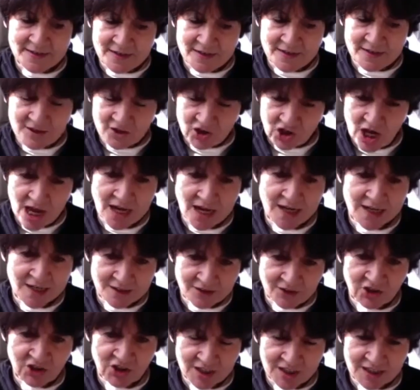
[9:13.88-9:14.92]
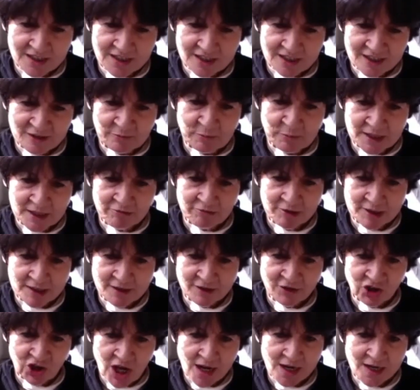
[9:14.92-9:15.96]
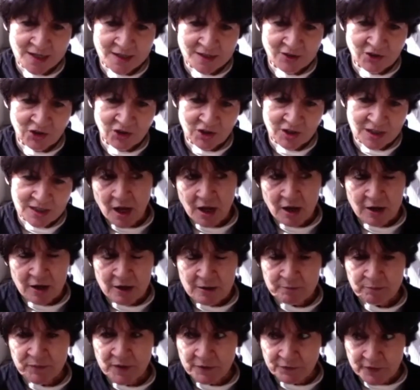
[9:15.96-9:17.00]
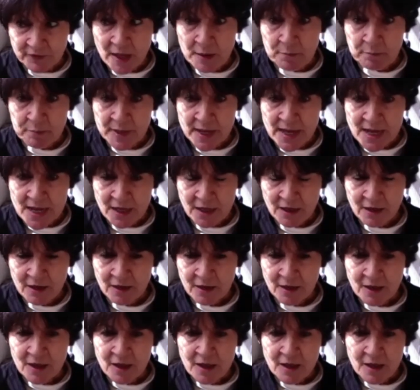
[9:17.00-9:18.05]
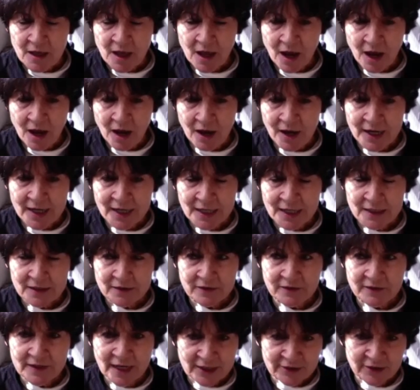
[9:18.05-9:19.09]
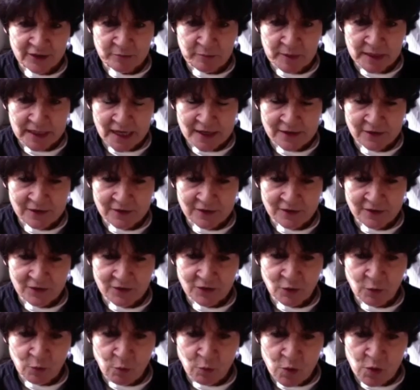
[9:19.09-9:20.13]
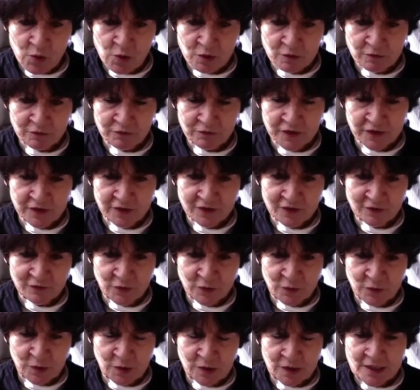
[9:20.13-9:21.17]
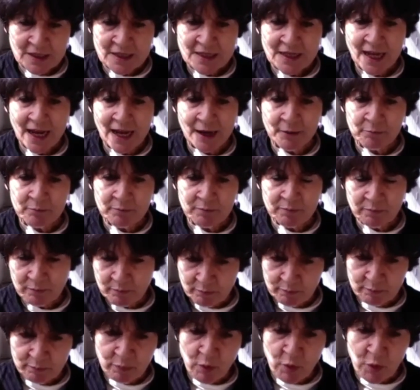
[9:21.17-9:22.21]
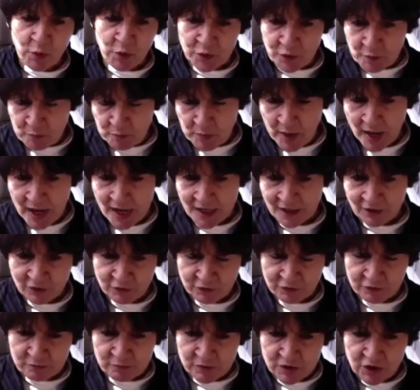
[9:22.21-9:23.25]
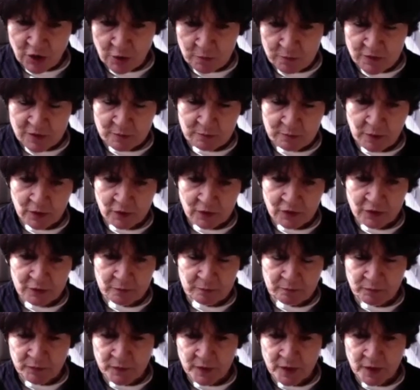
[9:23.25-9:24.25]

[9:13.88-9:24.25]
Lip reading: a challenge. It can be a real challenge. If they're big, I stand them against the wall first of all and pour the paint from top to bottom,